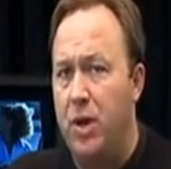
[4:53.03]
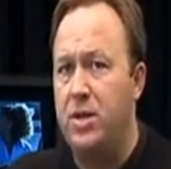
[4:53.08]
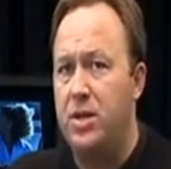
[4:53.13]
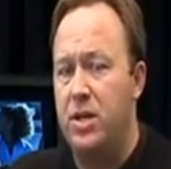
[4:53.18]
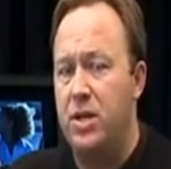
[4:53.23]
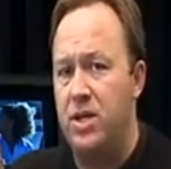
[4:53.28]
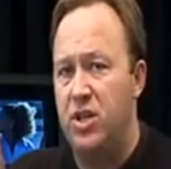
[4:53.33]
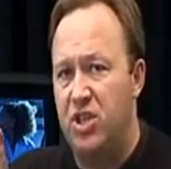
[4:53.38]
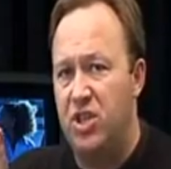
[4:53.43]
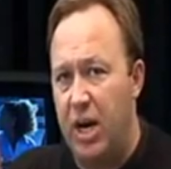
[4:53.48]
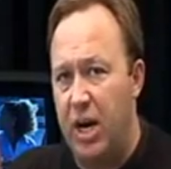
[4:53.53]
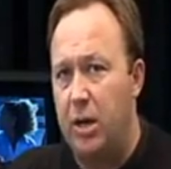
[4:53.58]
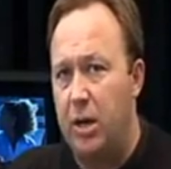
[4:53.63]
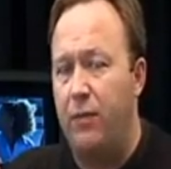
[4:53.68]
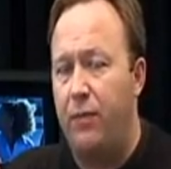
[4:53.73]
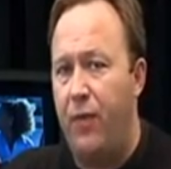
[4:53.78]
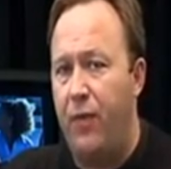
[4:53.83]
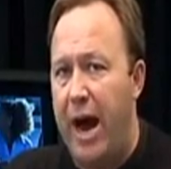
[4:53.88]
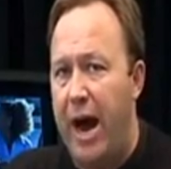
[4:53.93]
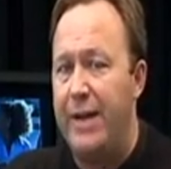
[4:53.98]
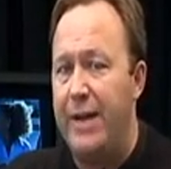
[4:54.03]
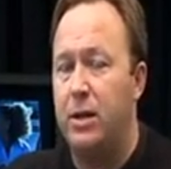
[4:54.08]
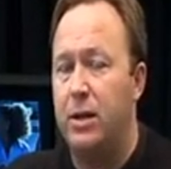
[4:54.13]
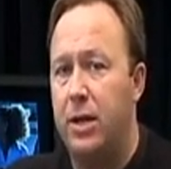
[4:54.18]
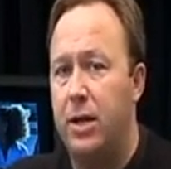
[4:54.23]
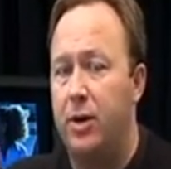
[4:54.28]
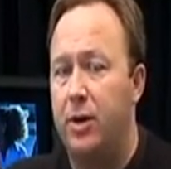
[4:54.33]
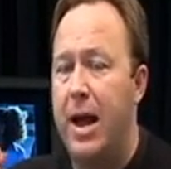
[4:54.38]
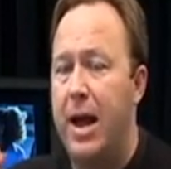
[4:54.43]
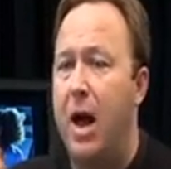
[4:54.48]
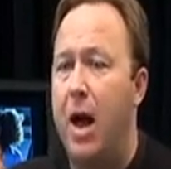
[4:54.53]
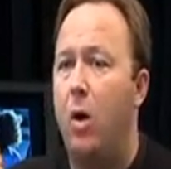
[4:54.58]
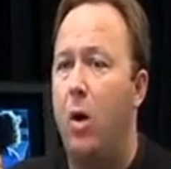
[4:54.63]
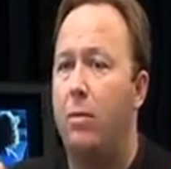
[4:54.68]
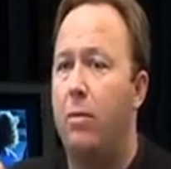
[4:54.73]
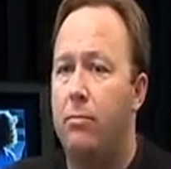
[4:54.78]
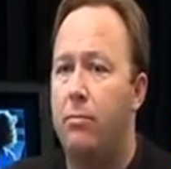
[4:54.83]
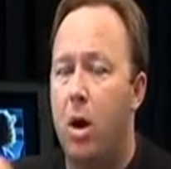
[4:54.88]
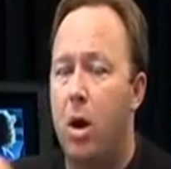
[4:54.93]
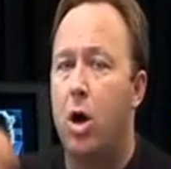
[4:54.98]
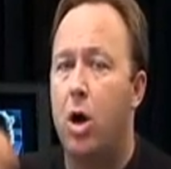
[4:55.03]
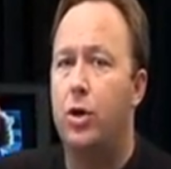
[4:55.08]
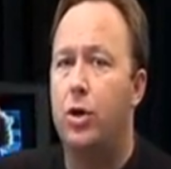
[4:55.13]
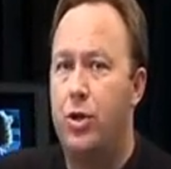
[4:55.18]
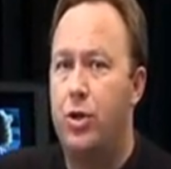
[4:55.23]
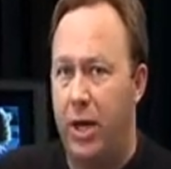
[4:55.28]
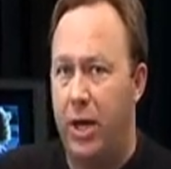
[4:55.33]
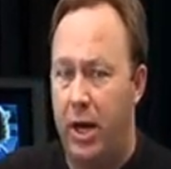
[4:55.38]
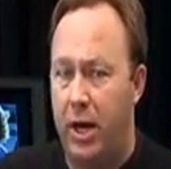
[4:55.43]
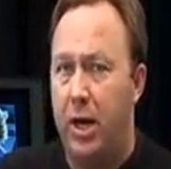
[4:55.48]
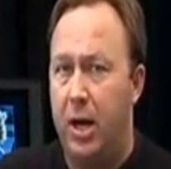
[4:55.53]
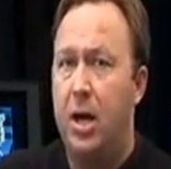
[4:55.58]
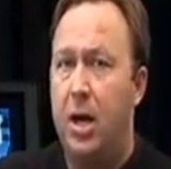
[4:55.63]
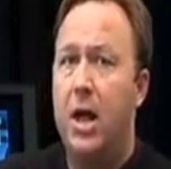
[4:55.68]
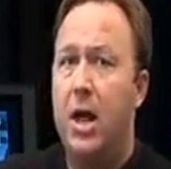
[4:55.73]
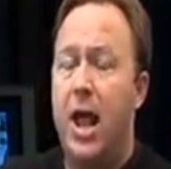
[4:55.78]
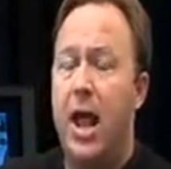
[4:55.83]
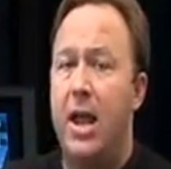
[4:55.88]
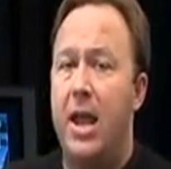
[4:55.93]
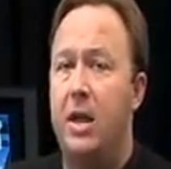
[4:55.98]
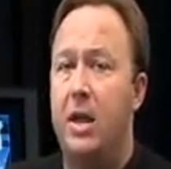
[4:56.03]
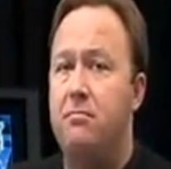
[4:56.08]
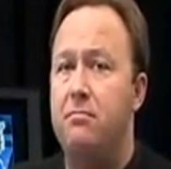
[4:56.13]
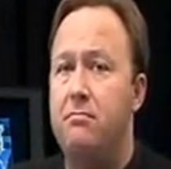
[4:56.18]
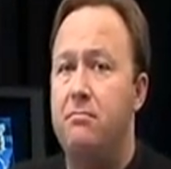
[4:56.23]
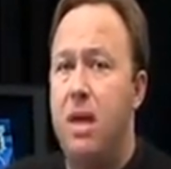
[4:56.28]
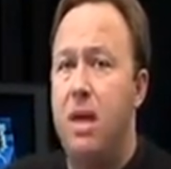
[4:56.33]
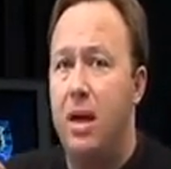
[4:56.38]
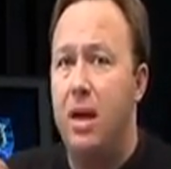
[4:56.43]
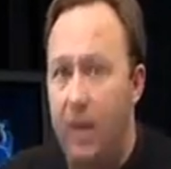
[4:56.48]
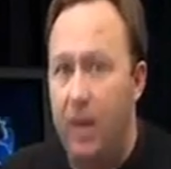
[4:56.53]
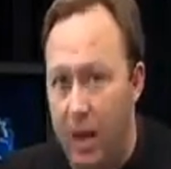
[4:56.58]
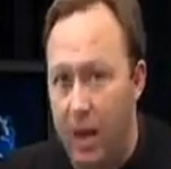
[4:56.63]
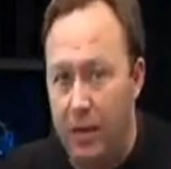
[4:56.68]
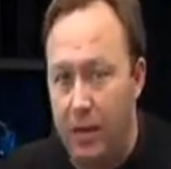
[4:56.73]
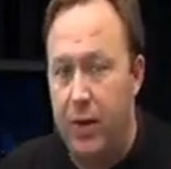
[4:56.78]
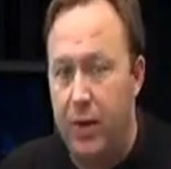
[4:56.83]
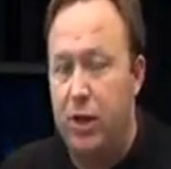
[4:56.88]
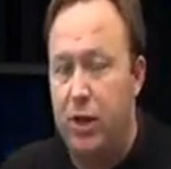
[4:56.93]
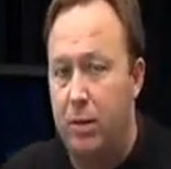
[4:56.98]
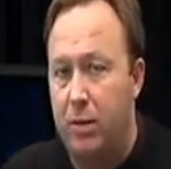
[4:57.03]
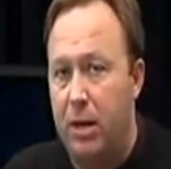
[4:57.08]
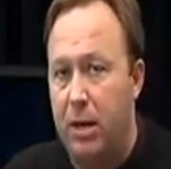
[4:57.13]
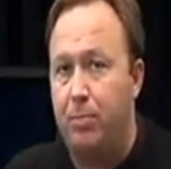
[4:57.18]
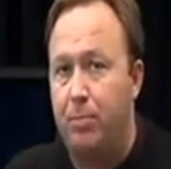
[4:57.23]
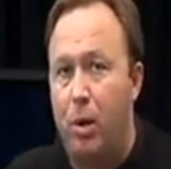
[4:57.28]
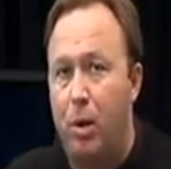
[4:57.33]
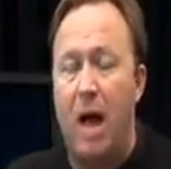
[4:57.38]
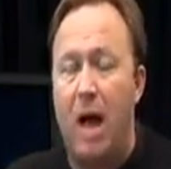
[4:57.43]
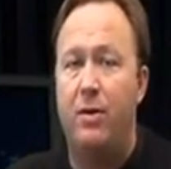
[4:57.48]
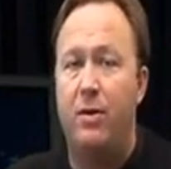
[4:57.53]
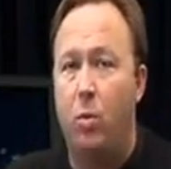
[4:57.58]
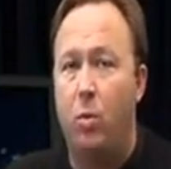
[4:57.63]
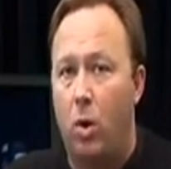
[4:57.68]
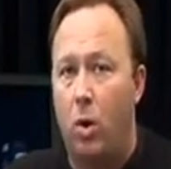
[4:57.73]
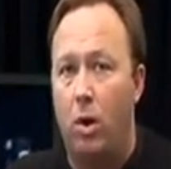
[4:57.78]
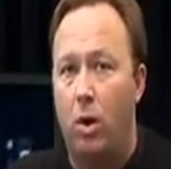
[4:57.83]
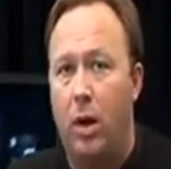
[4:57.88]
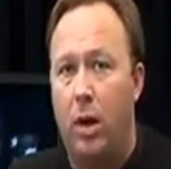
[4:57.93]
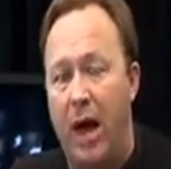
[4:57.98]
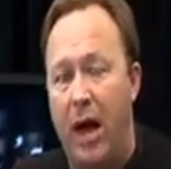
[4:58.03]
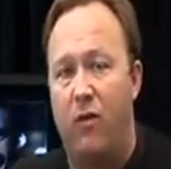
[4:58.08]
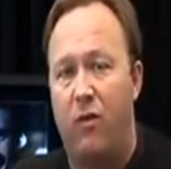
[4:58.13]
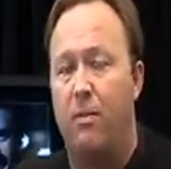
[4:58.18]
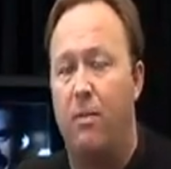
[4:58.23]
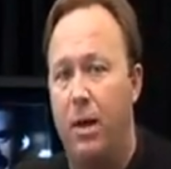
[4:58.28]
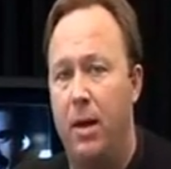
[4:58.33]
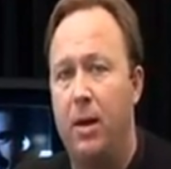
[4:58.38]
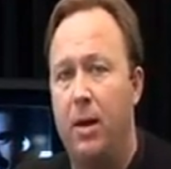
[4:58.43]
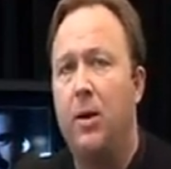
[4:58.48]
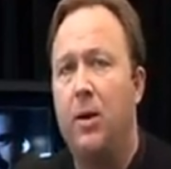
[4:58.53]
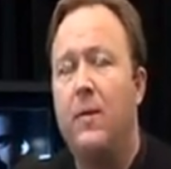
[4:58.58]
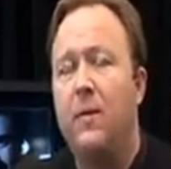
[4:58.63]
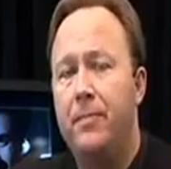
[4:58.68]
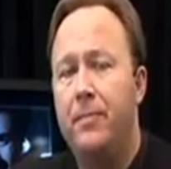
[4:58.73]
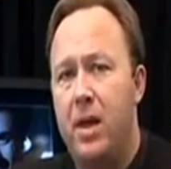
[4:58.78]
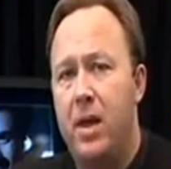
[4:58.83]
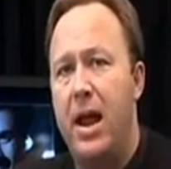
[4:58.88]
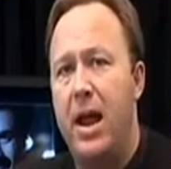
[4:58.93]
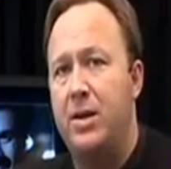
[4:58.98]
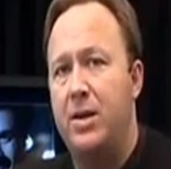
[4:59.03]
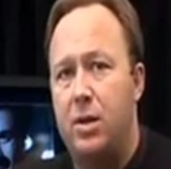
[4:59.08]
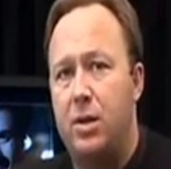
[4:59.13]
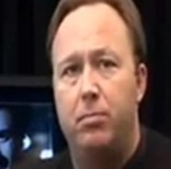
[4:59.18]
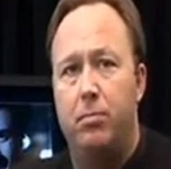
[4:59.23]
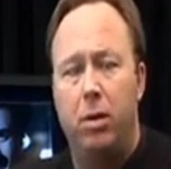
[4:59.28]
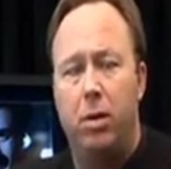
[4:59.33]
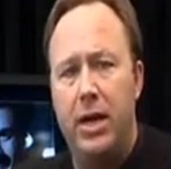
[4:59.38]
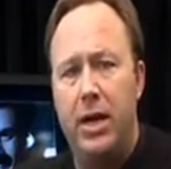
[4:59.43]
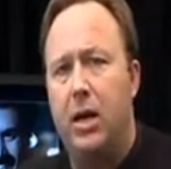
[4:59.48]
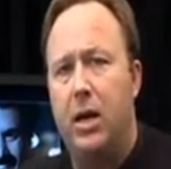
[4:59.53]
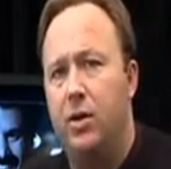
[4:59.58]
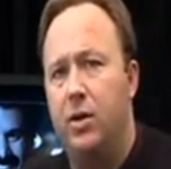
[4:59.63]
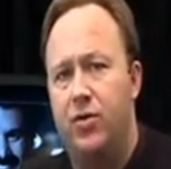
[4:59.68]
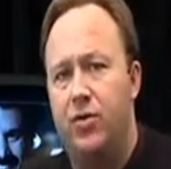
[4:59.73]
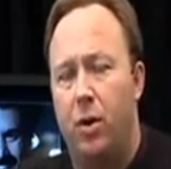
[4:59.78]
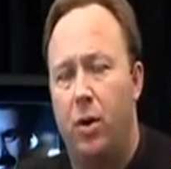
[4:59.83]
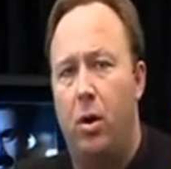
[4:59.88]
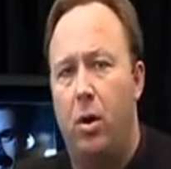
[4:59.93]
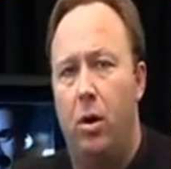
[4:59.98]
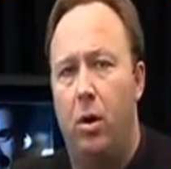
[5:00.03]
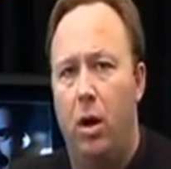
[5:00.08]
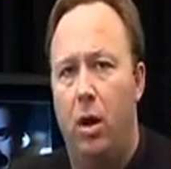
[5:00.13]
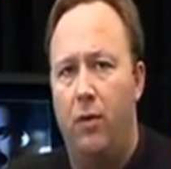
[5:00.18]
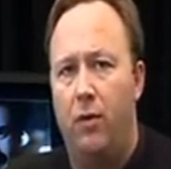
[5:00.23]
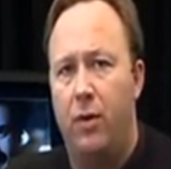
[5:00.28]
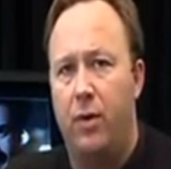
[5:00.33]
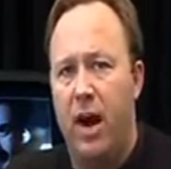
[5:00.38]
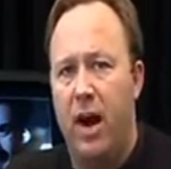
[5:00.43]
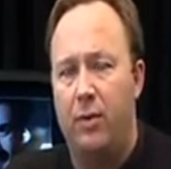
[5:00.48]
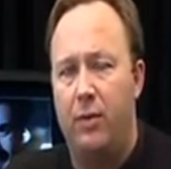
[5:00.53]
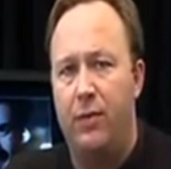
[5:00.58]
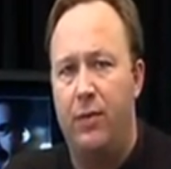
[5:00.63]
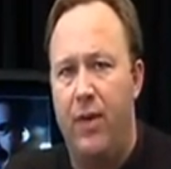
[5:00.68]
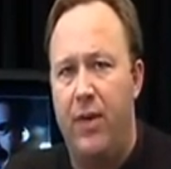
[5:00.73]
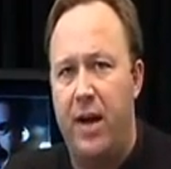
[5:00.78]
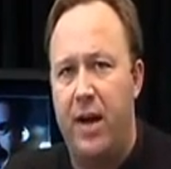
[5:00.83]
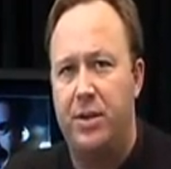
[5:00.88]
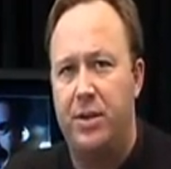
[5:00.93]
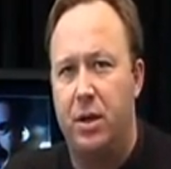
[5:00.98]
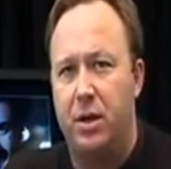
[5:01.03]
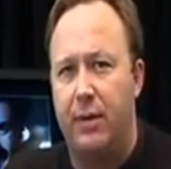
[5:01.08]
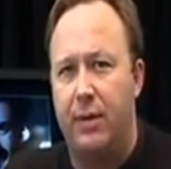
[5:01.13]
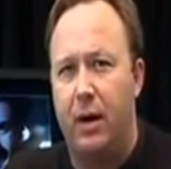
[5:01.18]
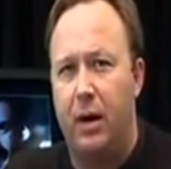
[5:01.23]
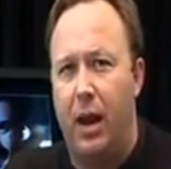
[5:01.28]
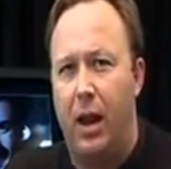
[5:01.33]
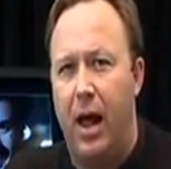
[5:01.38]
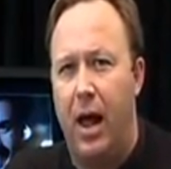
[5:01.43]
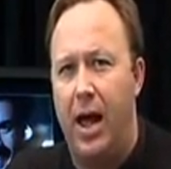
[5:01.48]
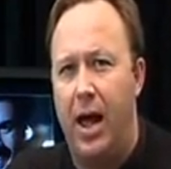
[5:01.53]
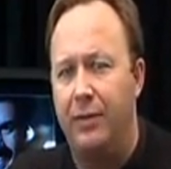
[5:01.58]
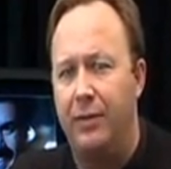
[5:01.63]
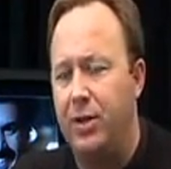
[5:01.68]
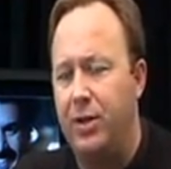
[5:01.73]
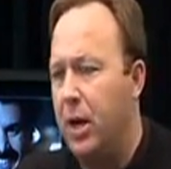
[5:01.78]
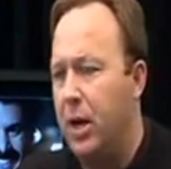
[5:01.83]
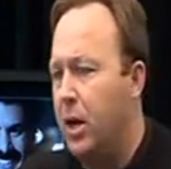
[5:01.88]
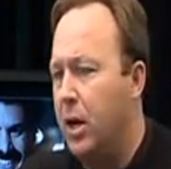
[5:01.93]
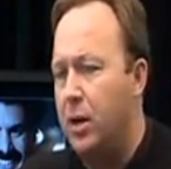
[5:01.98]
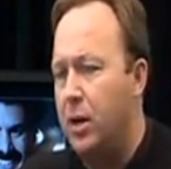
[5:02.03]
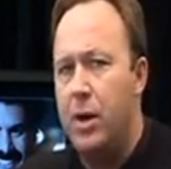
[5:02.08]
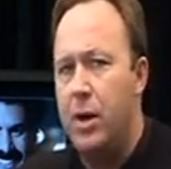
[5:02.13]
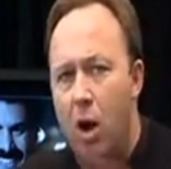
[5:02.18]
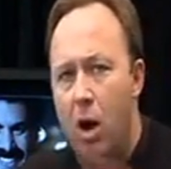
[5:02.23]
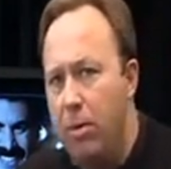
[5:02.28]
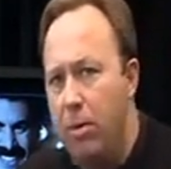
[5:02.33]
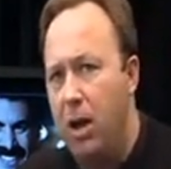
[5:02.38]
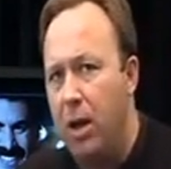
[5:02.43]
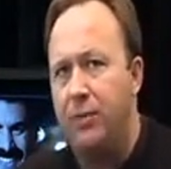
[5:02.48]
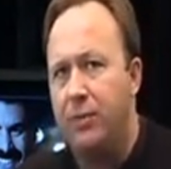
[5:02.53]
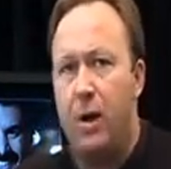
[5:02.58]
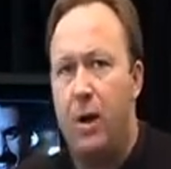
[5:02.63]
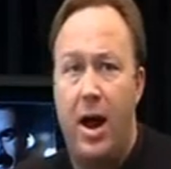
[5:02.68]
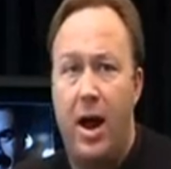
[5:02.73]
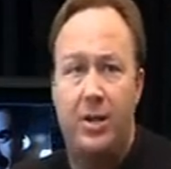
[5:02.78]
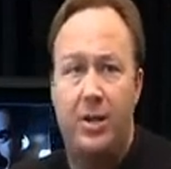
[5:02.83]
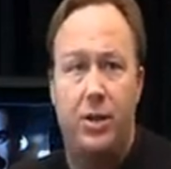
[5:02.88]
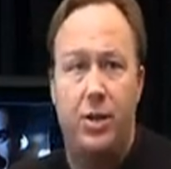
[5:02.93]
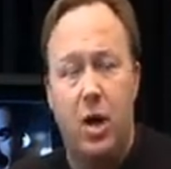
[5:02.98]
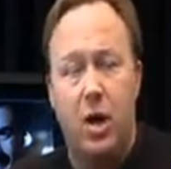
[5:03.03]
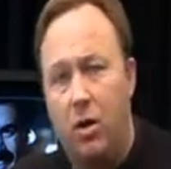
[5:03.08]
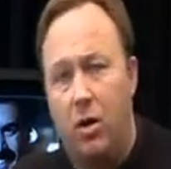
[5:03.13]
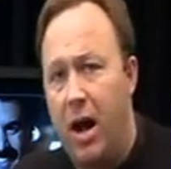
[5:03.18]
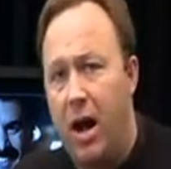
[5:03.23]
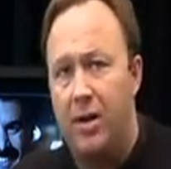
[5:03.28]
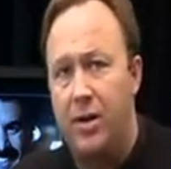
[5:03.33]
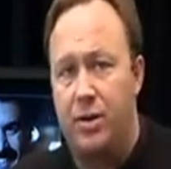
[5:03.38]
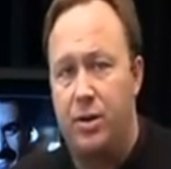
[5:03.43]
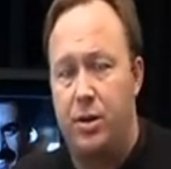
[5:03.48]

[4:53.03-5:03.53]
What does it signify that they're now emerging and admitting that it's going to be a private world government that has complete control over every facet of our lives, no Bill of Rights, no